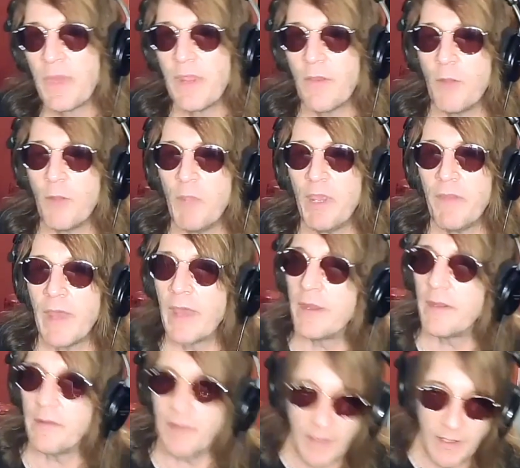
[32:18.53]
You know what I mean? Then
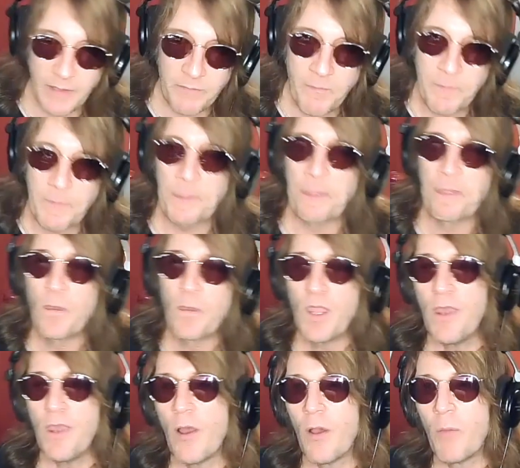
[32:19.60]
it did,
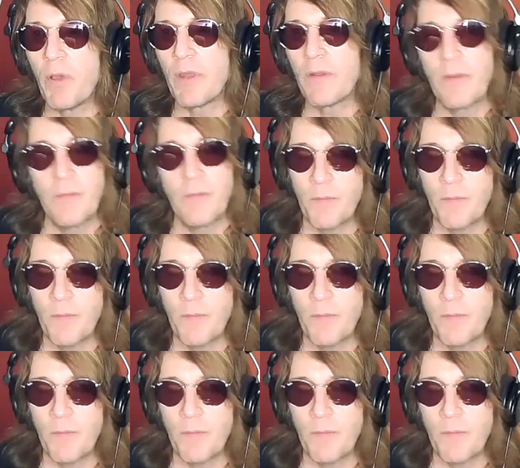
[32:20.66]
but